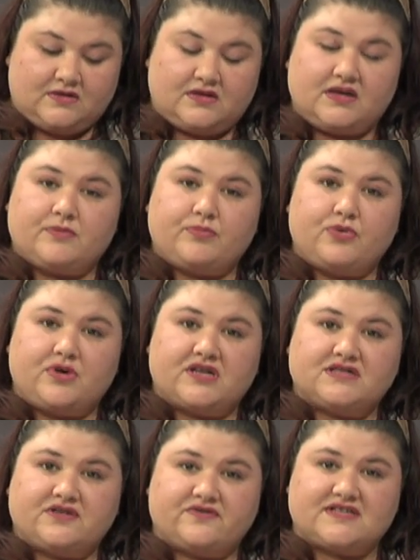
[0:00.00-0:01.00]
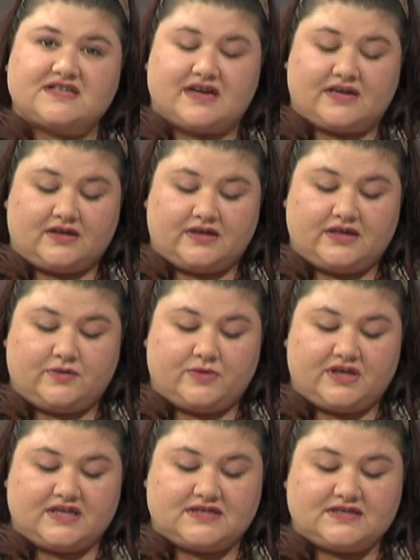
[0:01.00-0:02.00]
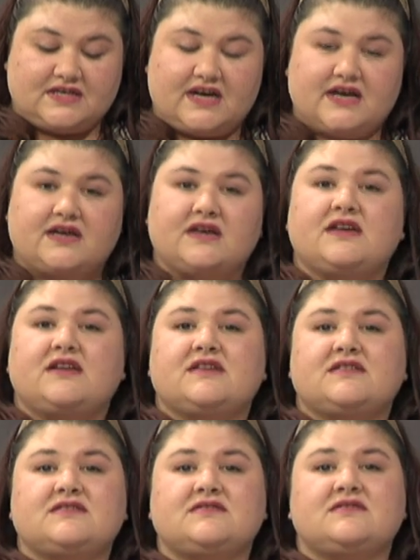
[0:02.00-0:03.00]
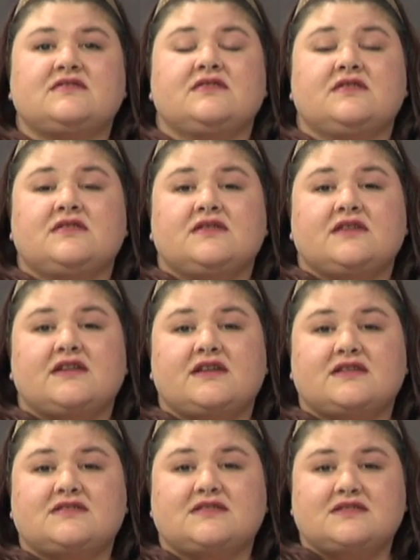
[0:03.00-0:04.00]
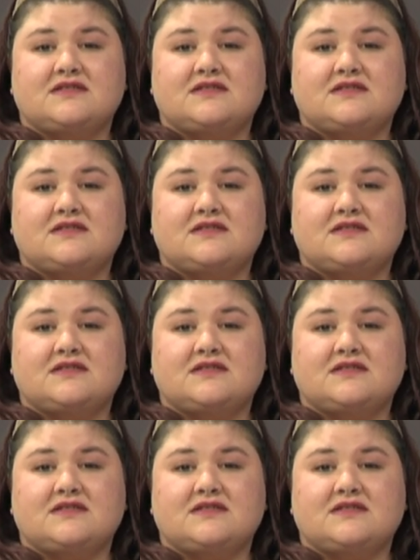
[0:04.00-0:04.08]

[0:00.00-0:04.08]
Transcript: the importance of recycling. And with us today is Hanson